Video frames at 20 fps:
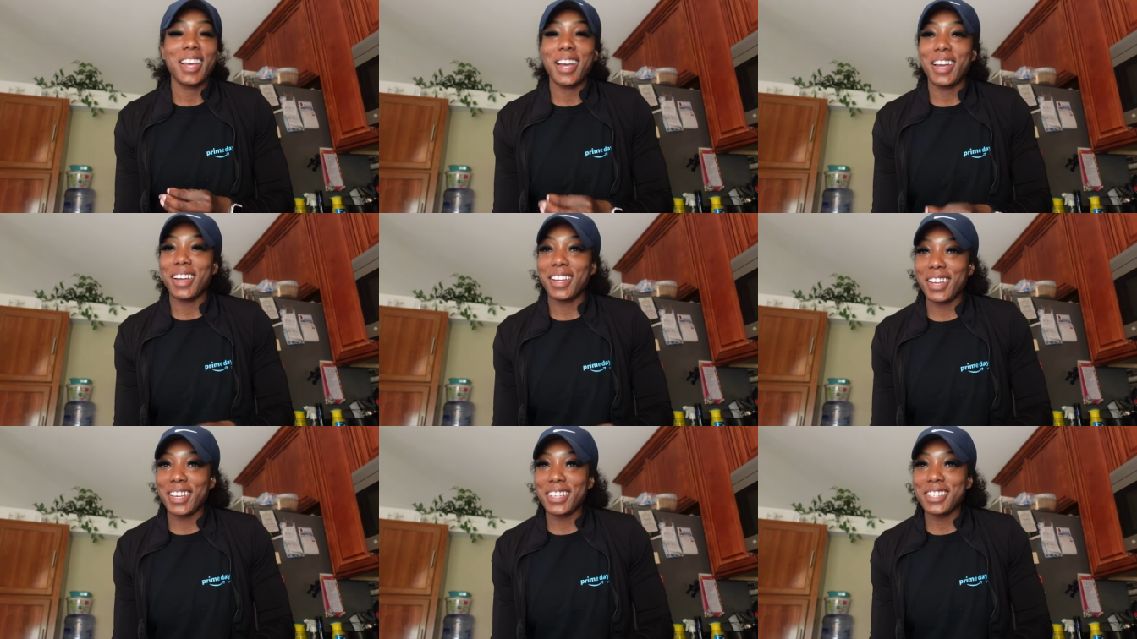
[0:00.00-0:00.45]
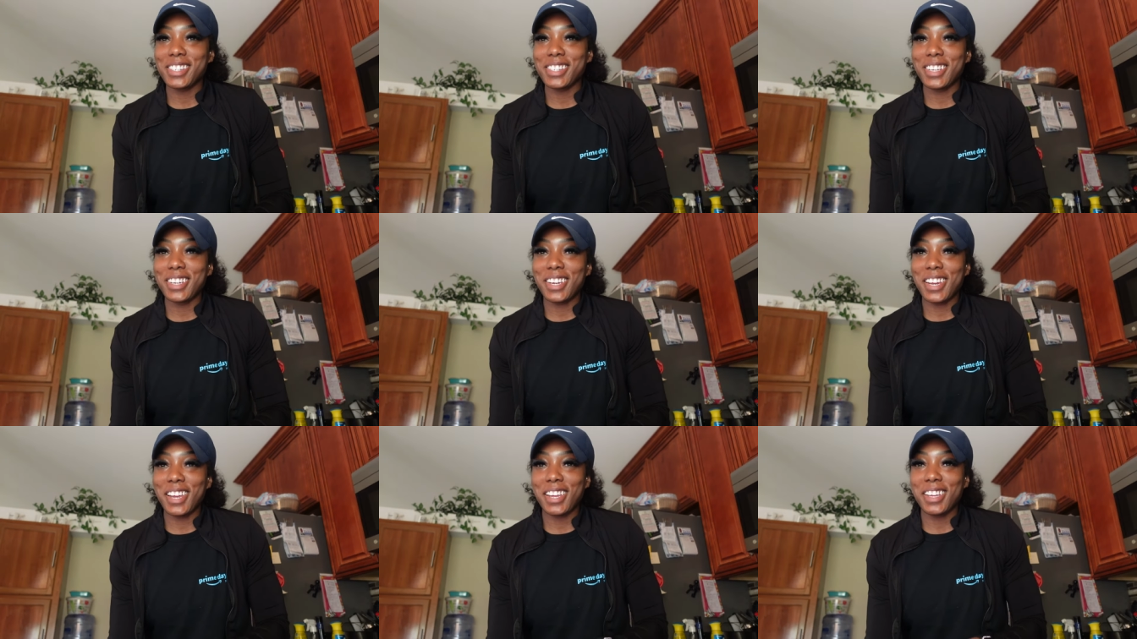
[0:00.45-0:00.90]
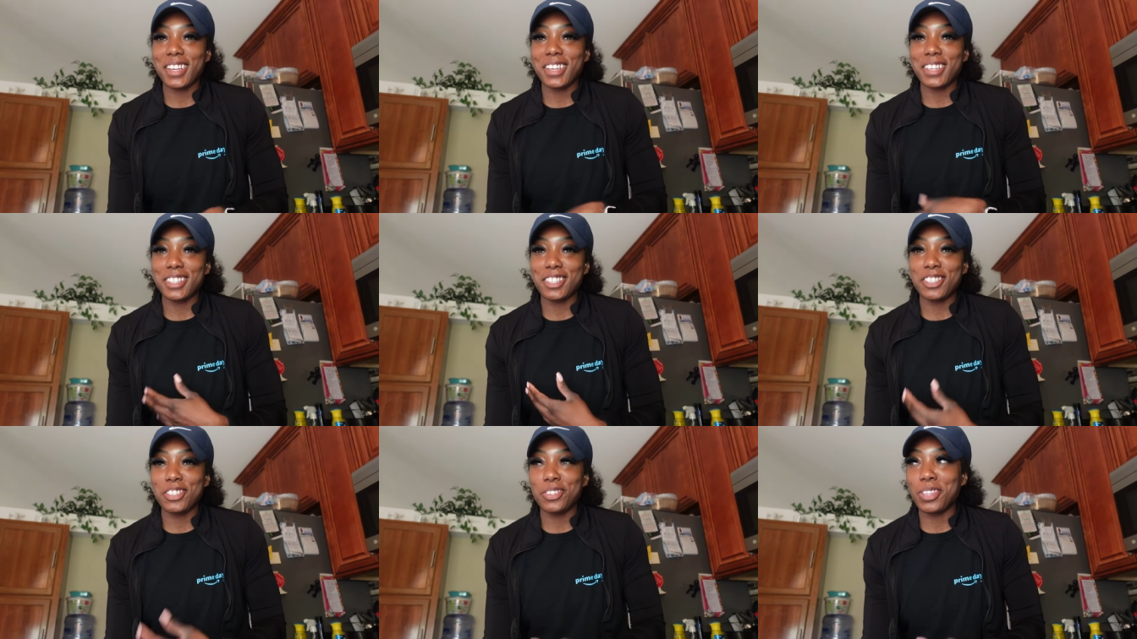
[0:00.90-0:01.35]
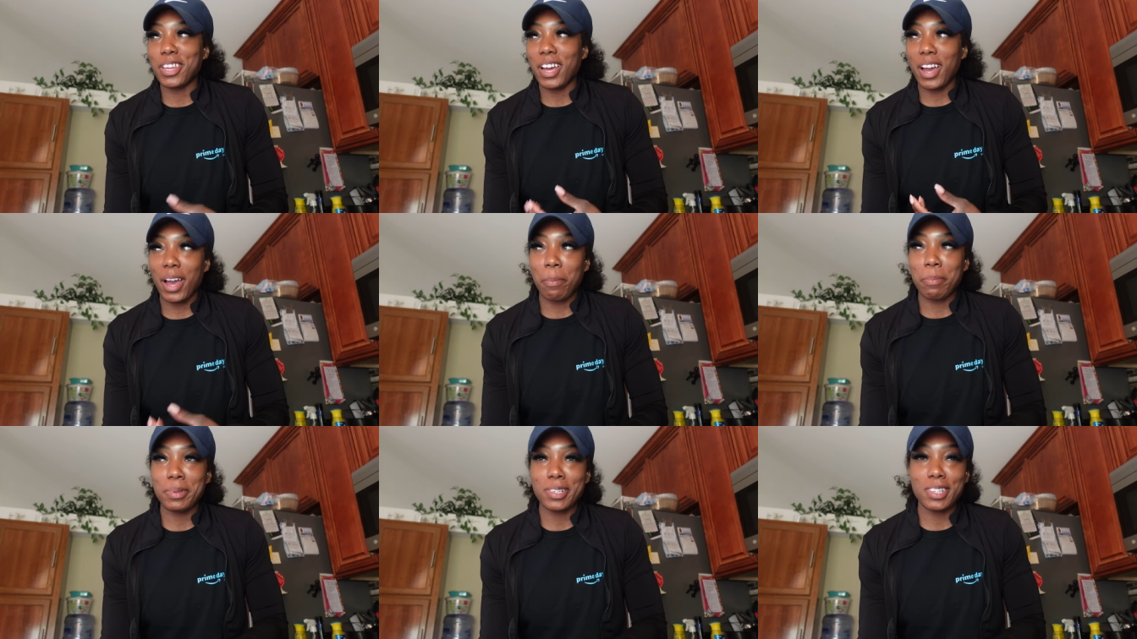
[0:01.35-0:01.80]
i guess today is do the
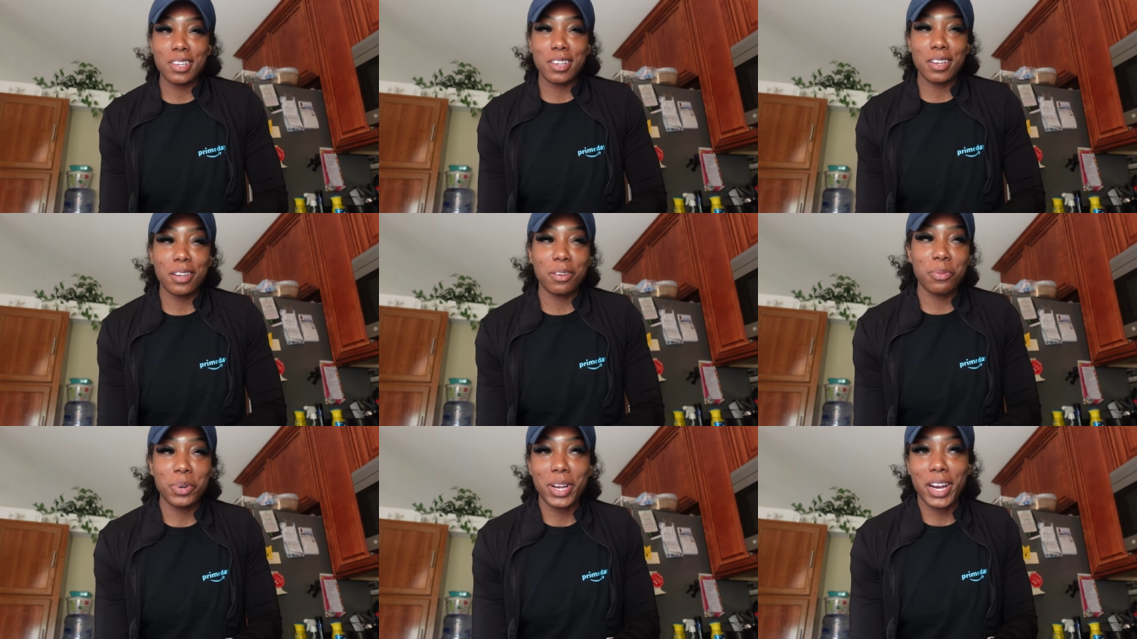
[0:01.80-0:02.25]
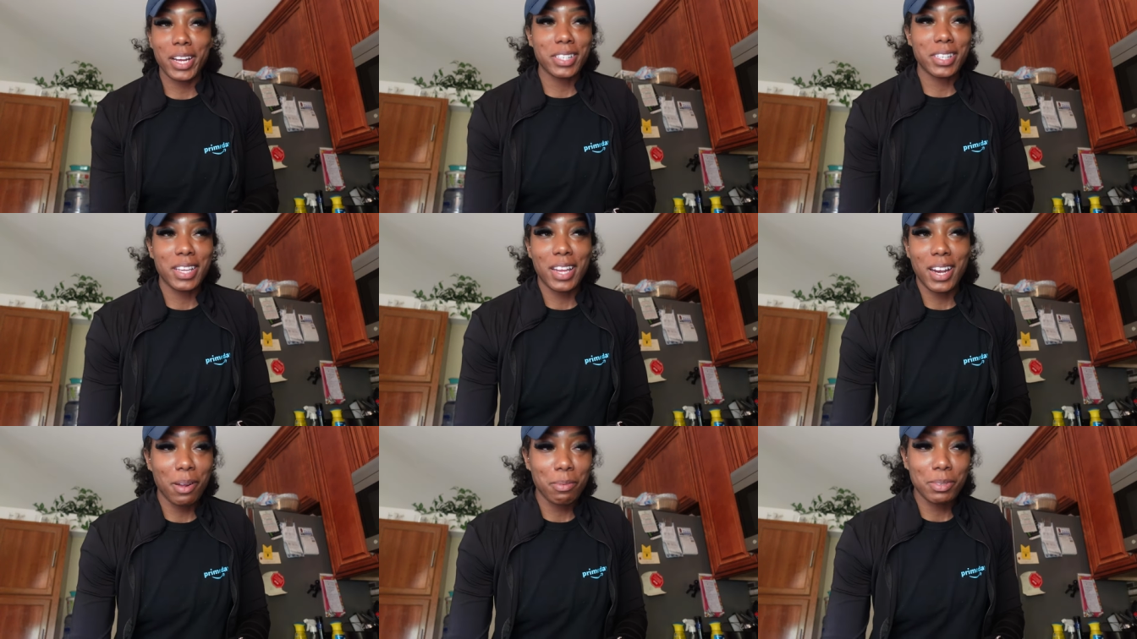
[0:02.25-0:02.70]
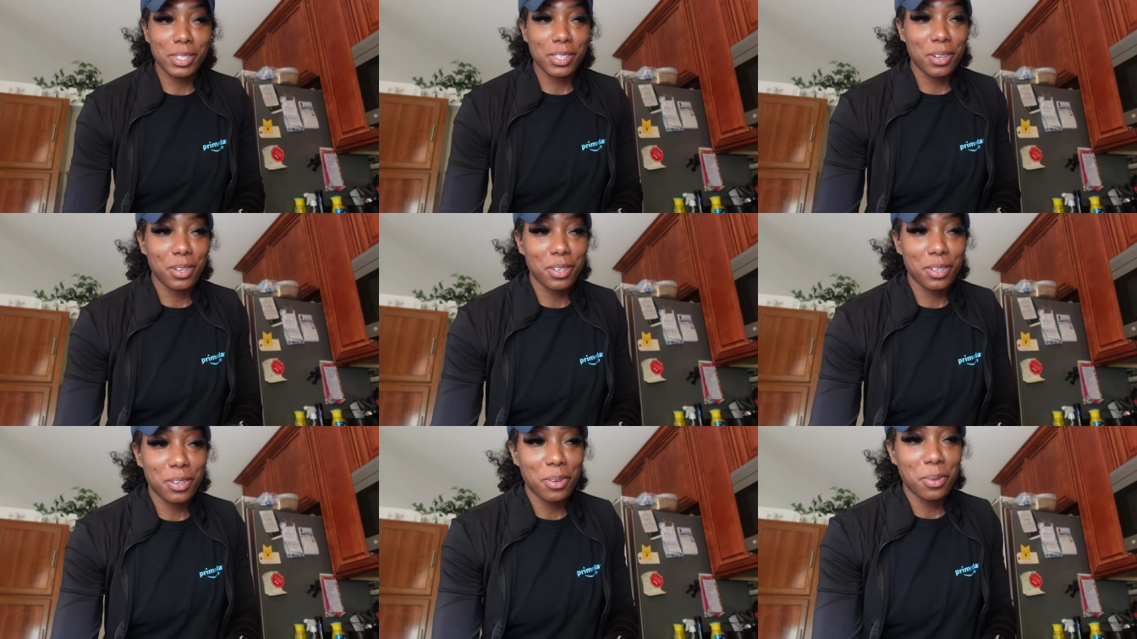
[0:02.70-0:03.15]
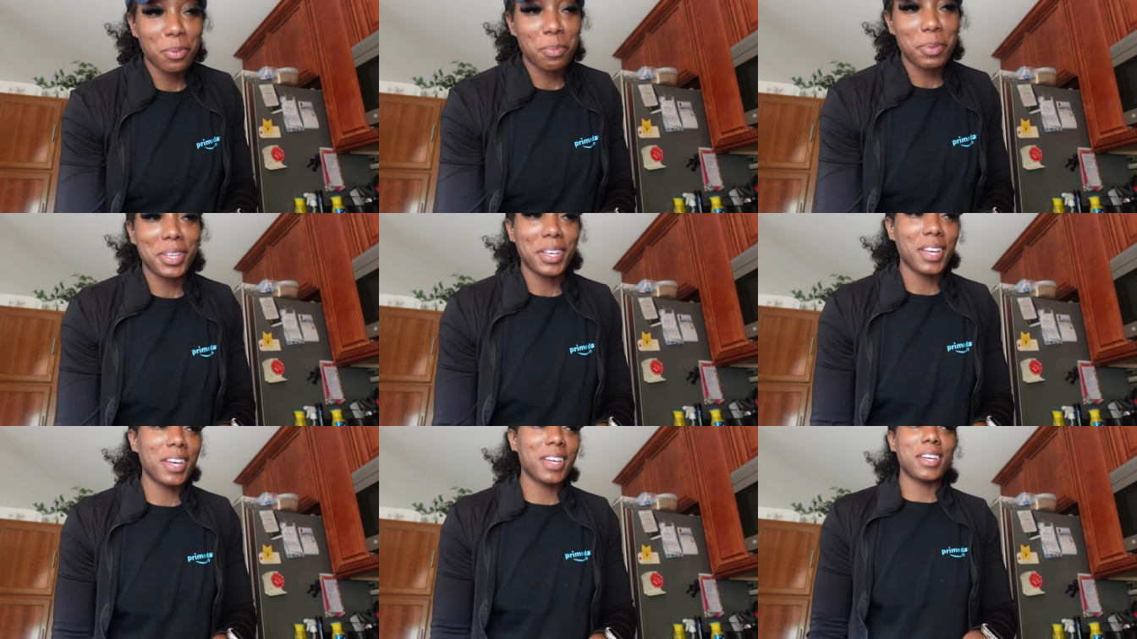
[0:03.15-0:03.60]
opposite of what i said i was gonna do
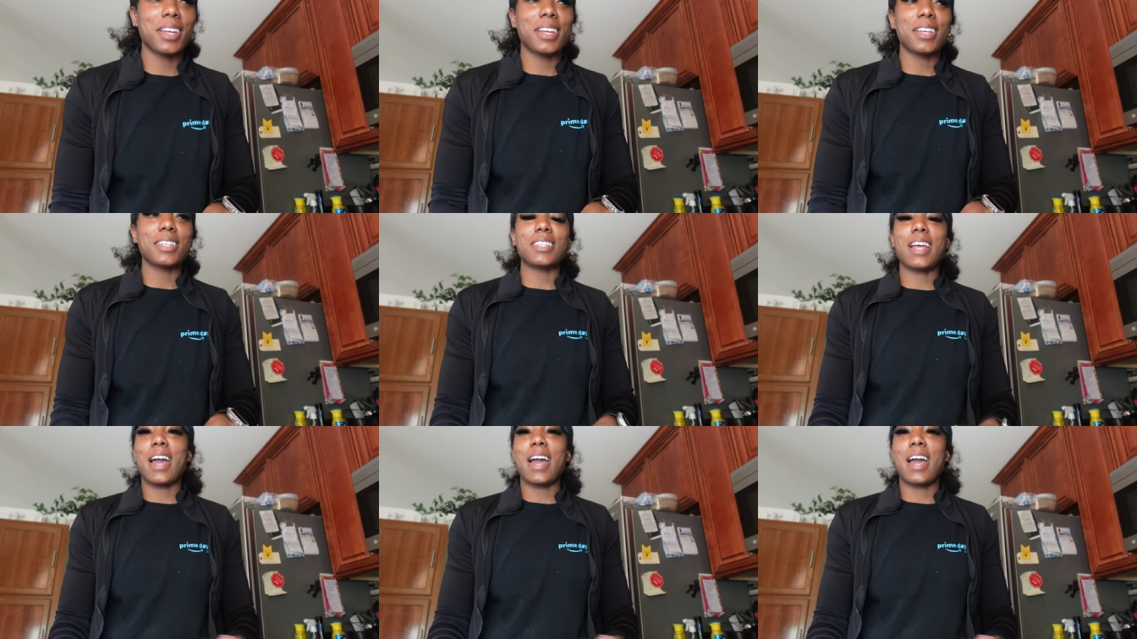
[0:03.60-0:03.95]
because